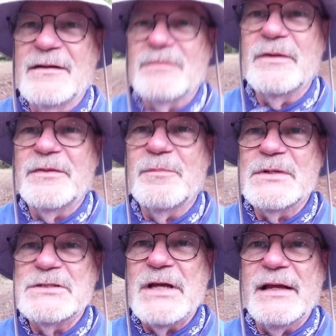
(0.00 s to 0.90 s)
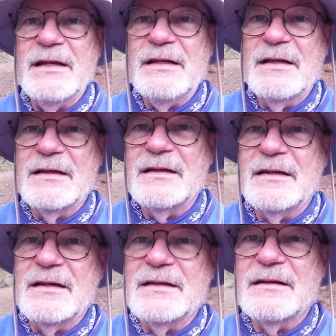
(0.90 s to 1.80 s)
with a machete
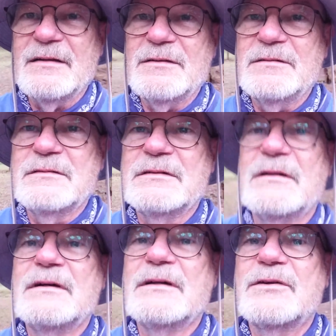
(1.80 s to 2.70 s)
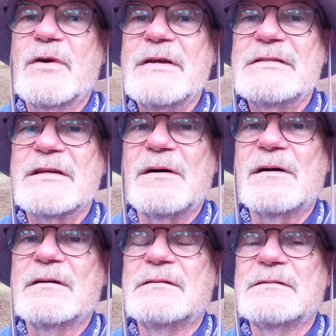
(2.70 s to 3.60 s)
and a little tree saw,